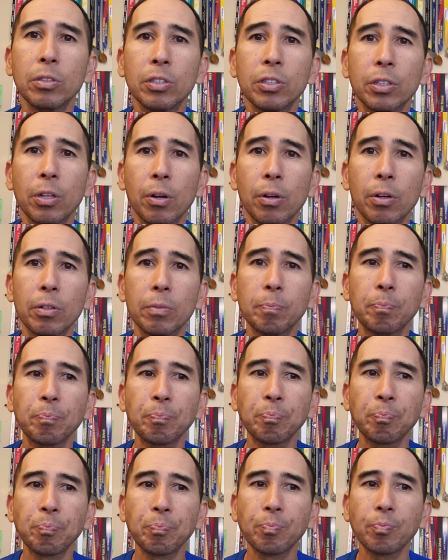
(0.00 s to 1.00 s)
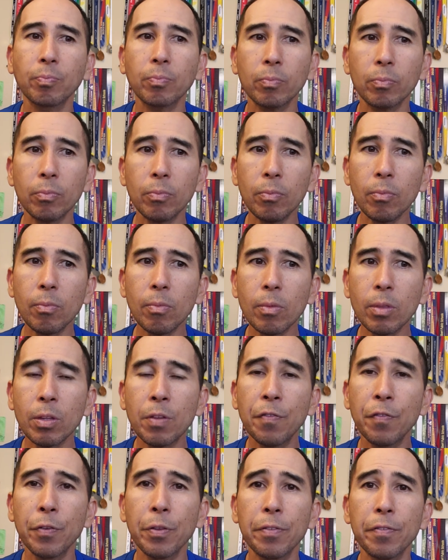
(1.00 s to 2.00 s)
uh, start
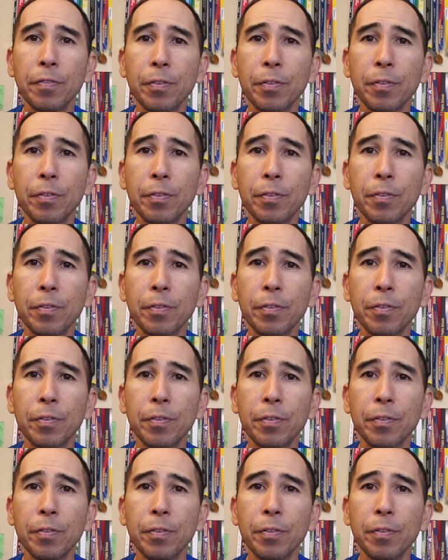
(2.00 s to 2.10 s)
for the